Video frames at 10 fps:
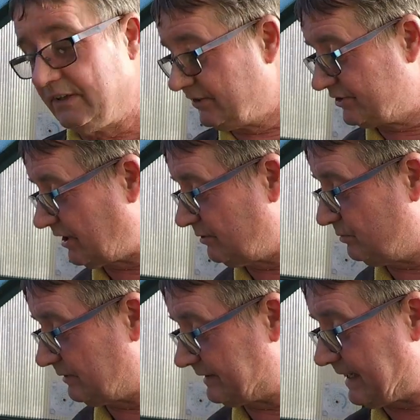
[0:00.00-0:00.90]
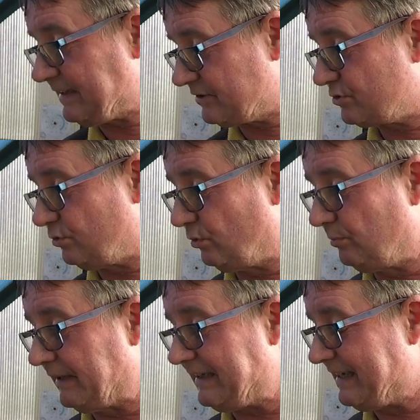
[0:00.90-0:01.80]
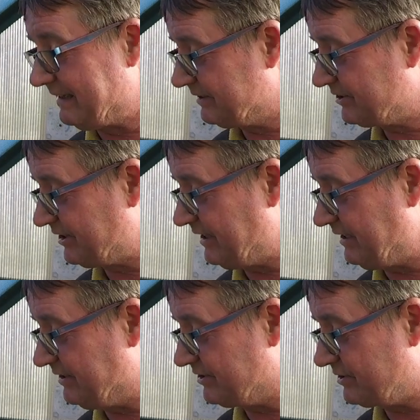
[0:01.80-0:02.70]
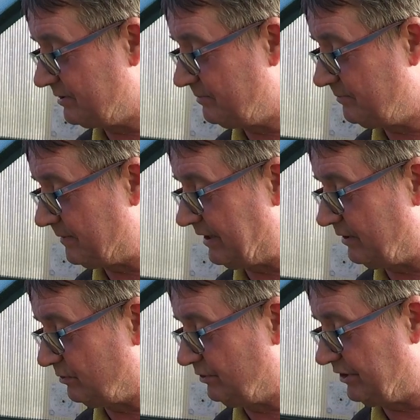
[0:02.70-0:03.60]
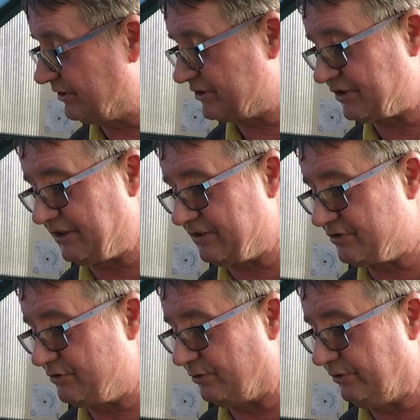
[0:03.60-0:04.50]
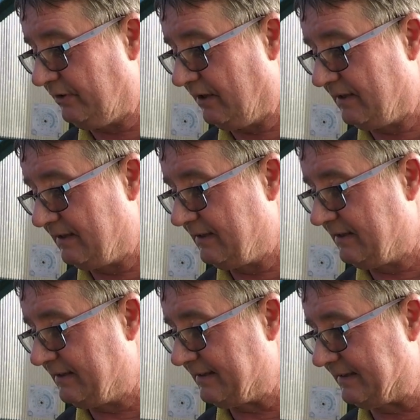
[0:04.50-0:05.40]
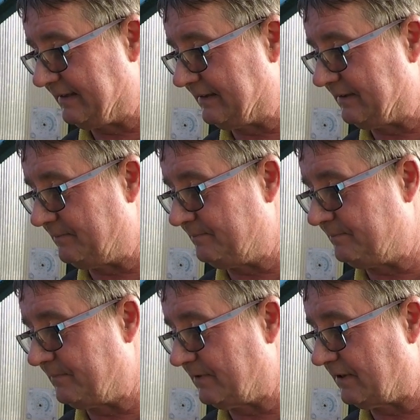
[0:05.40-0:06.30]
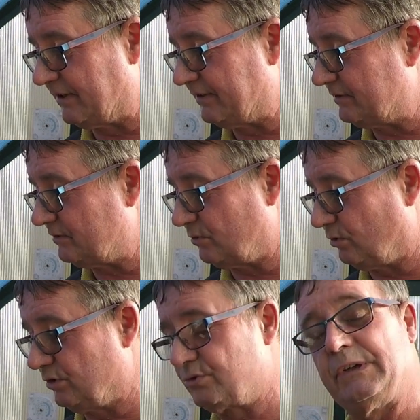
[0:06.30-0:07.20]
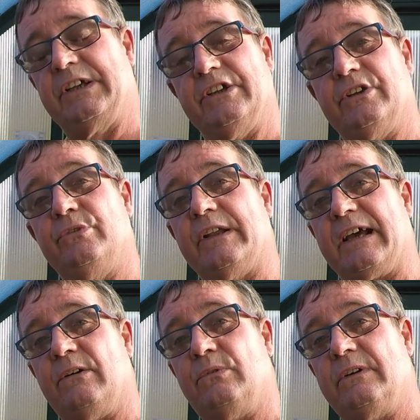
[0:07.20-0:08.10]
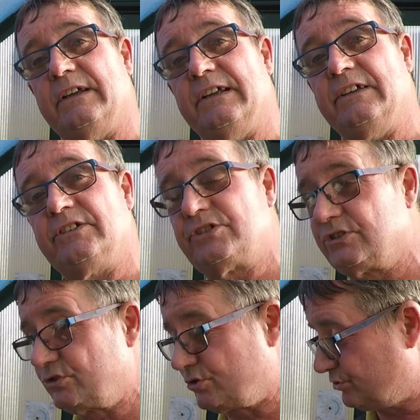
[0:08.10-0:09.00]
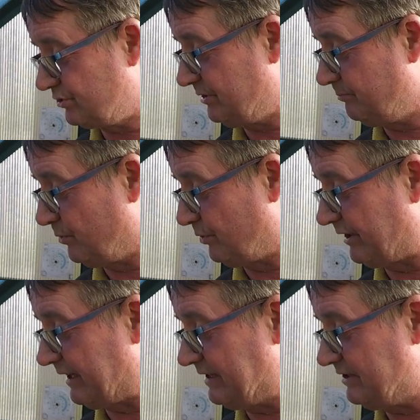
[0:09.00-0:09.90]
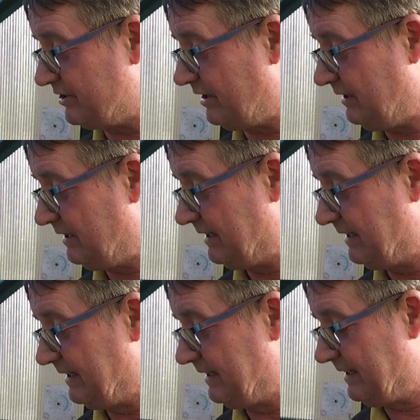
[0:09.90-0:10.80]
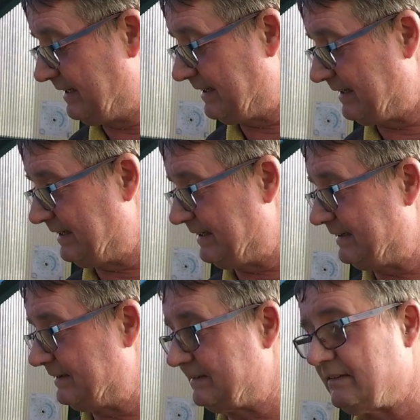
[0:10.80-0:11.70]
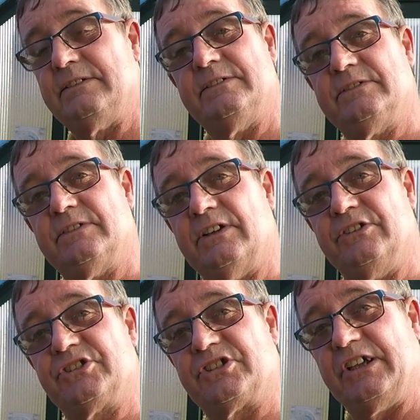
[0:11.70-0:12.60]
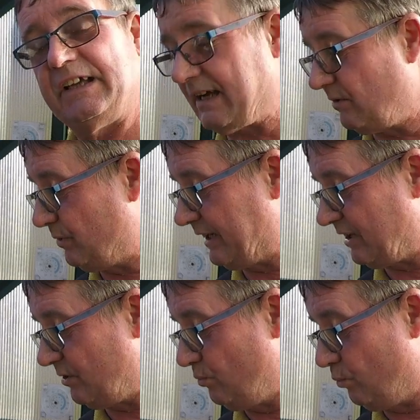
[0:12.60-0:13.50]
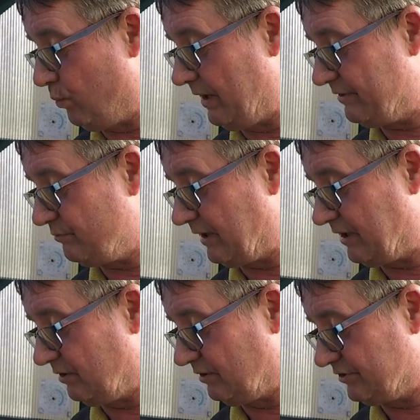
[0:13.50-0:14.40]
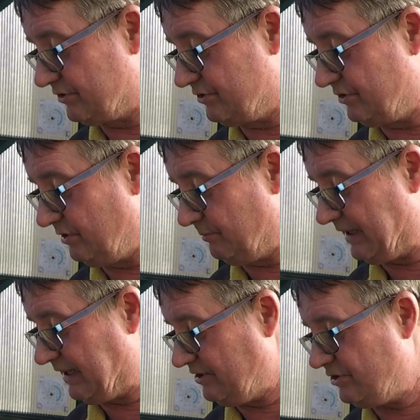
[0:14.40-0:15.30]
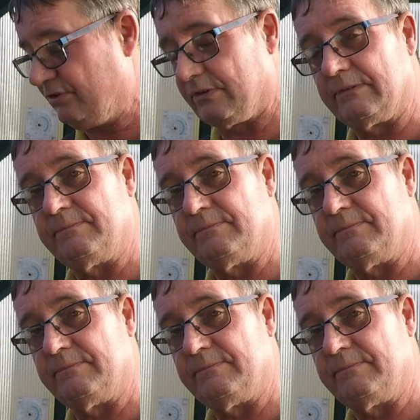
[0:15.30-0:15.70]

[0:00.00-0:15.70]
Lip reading: So that's all me seeds, me onion seeds done. And all as we can do now is trust in Mother Nature, and see how we go with regards germination.